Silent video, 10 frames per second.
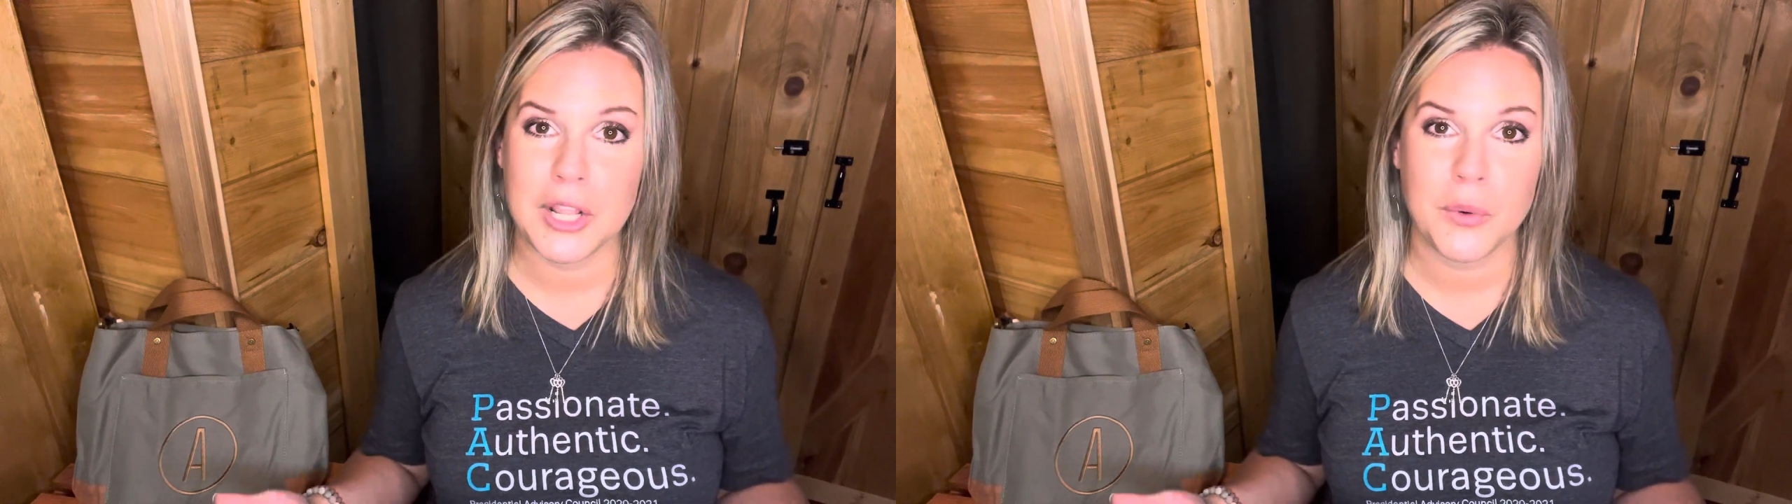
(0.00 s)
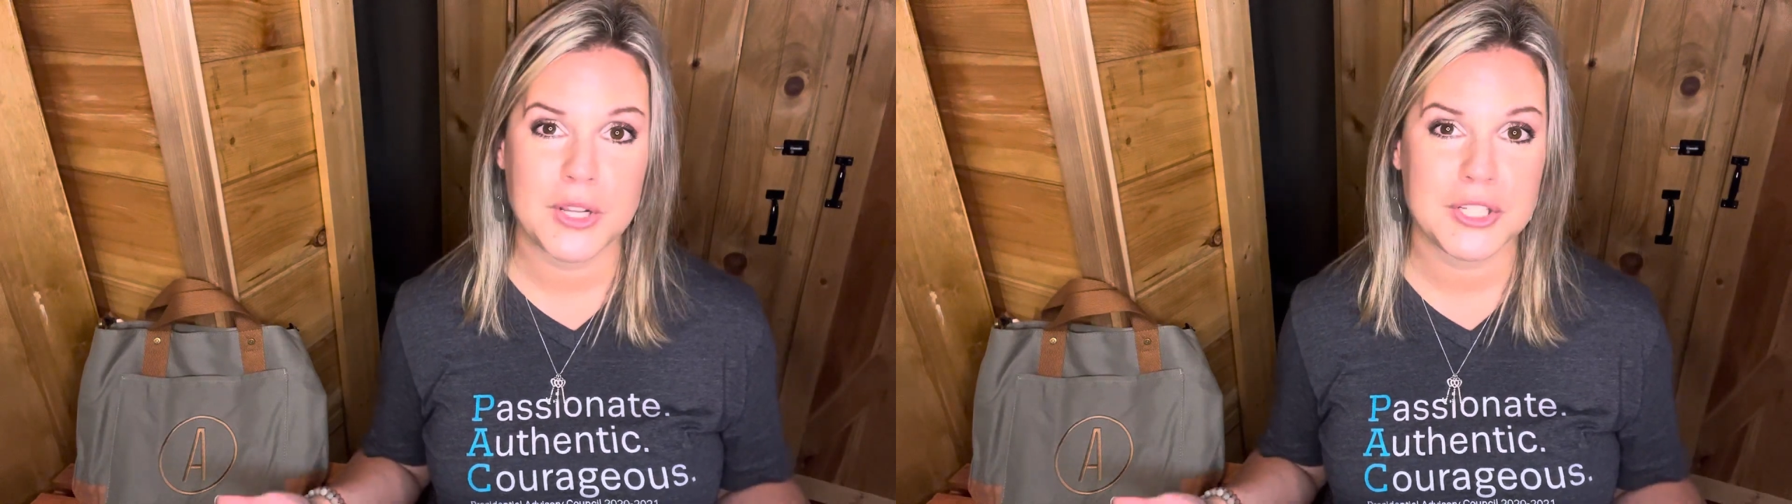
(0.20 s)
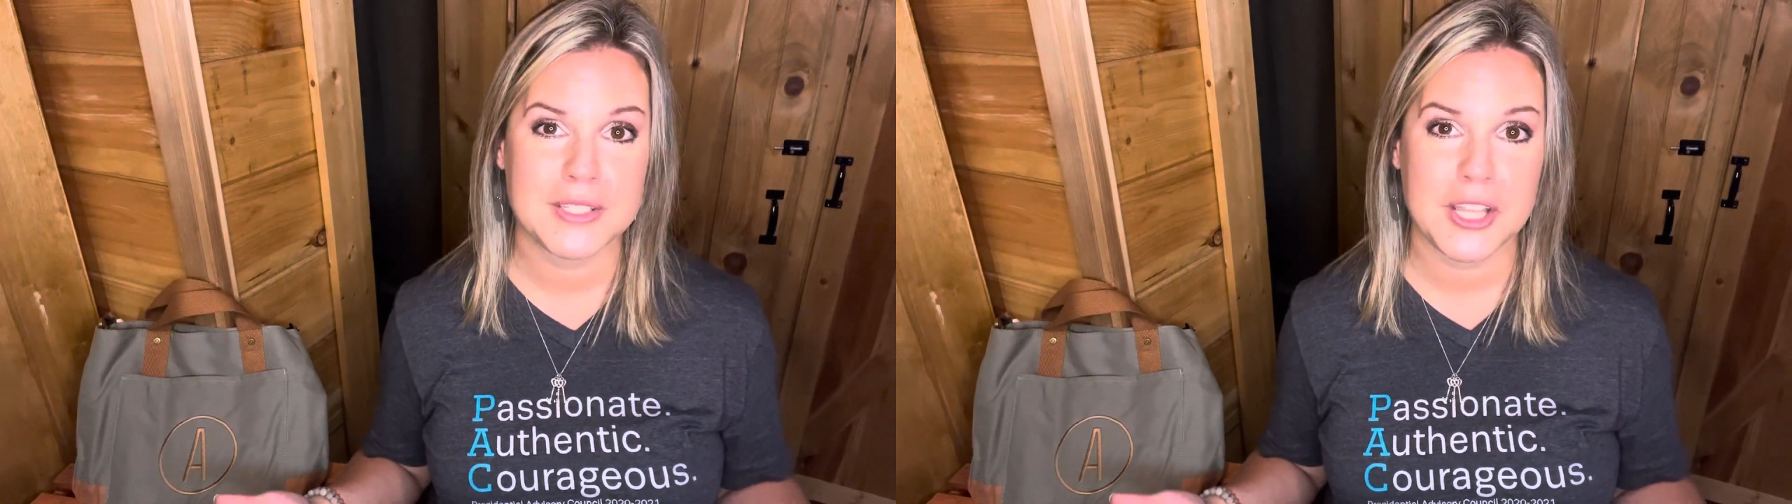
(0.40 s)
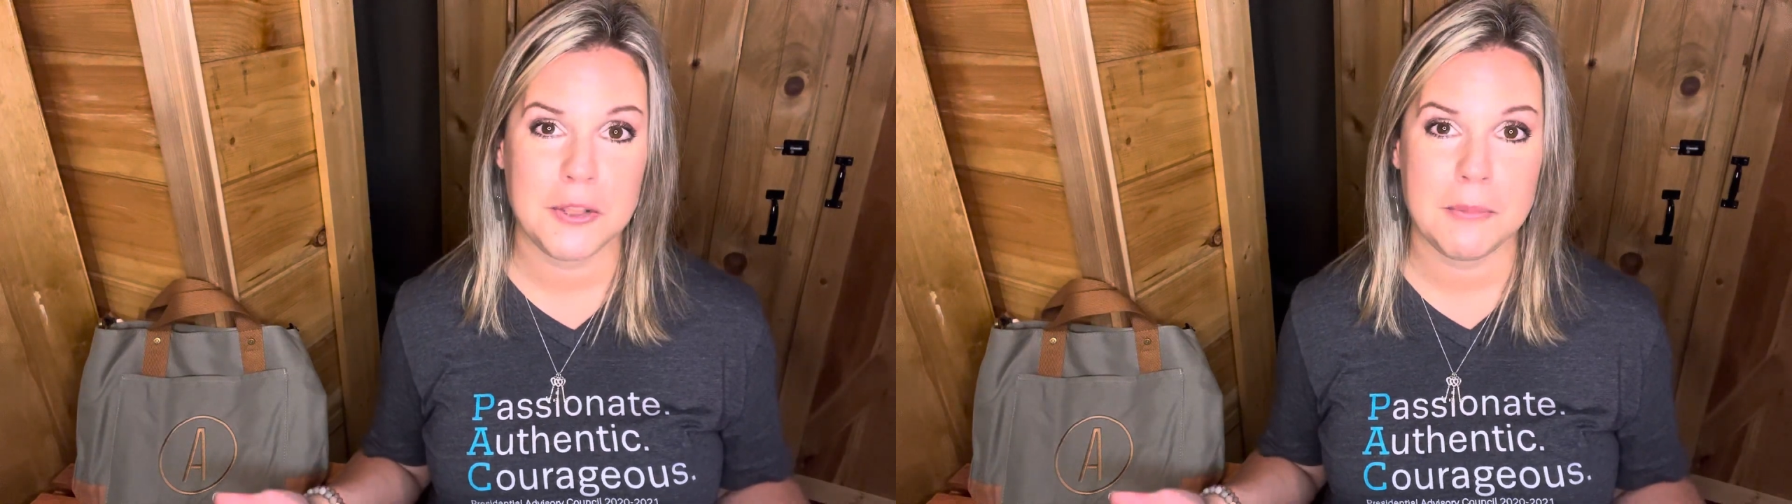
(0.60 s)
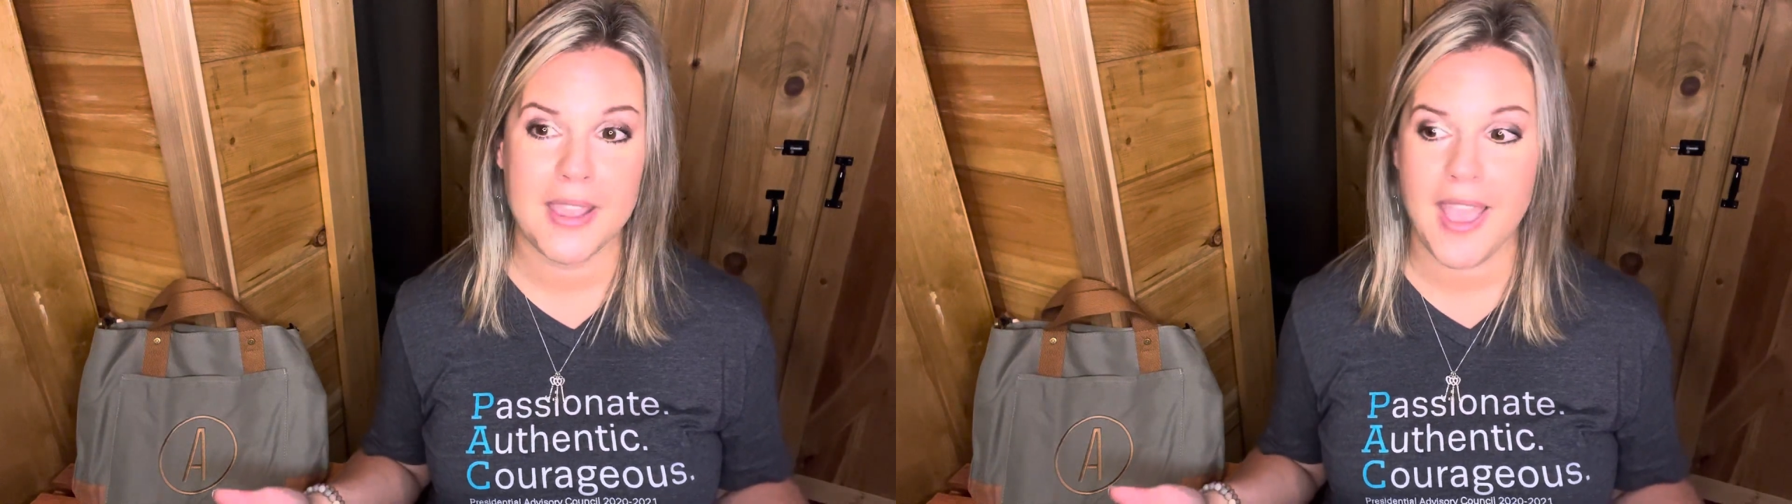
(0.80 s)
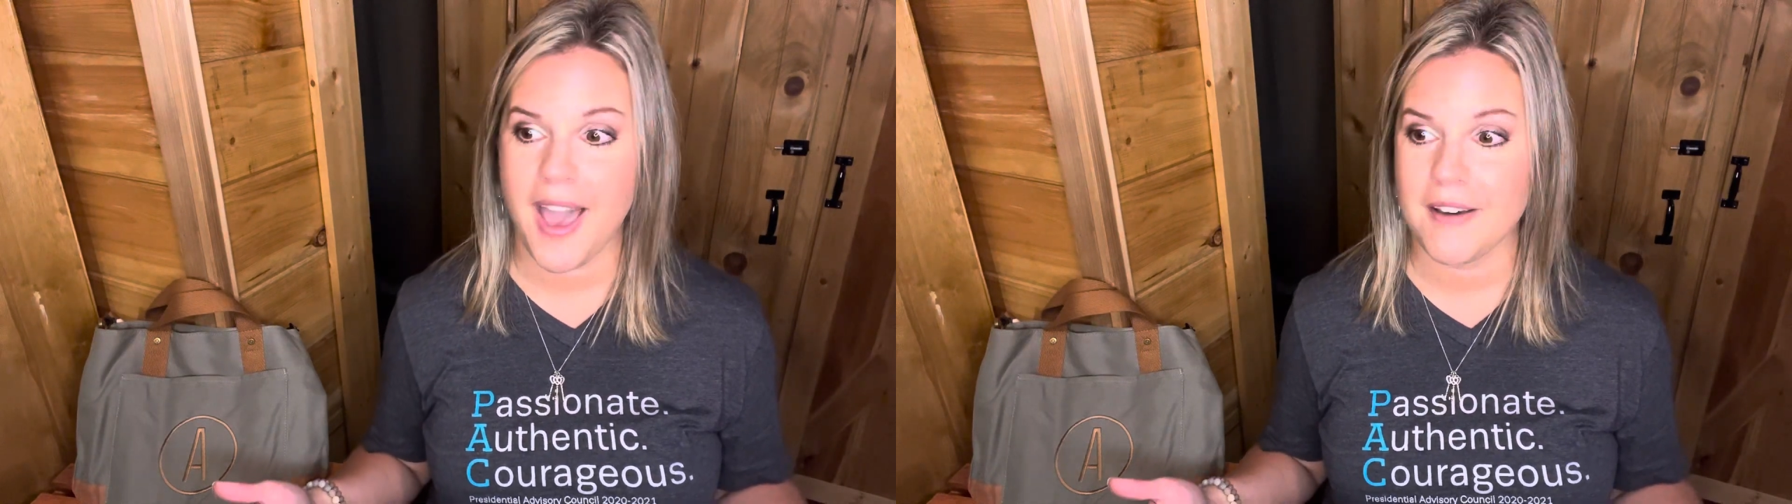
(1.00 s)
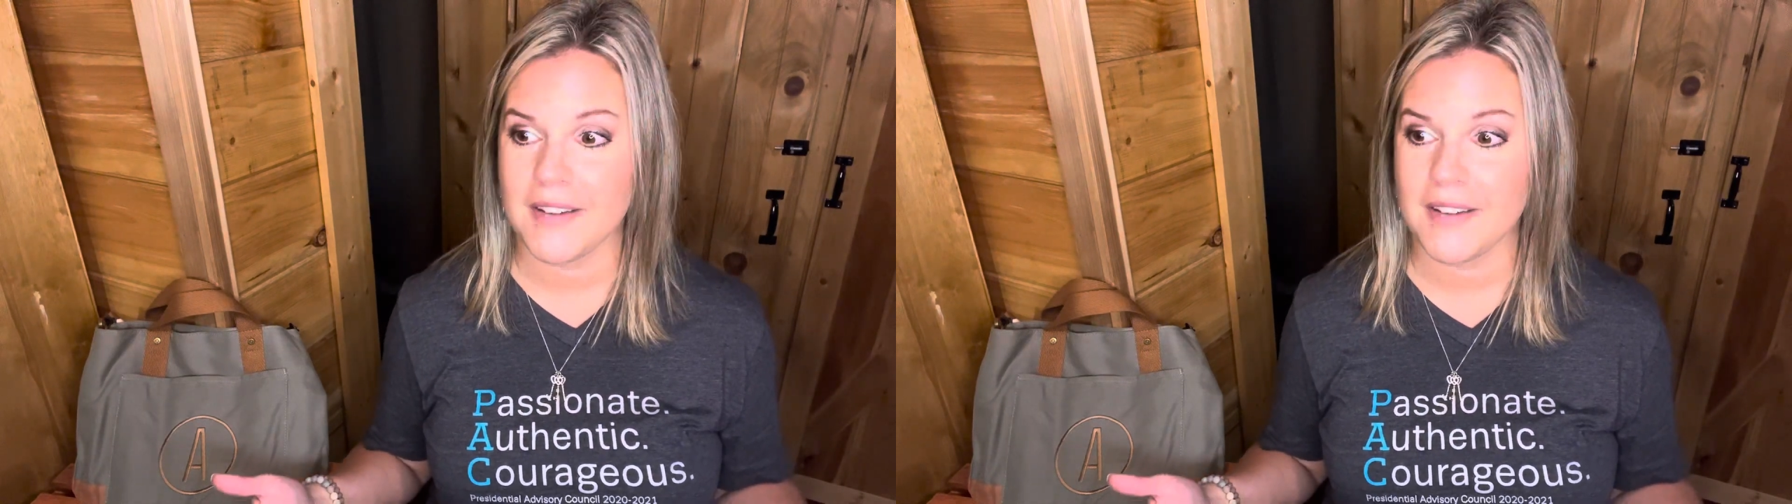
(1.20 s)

questions that you may have.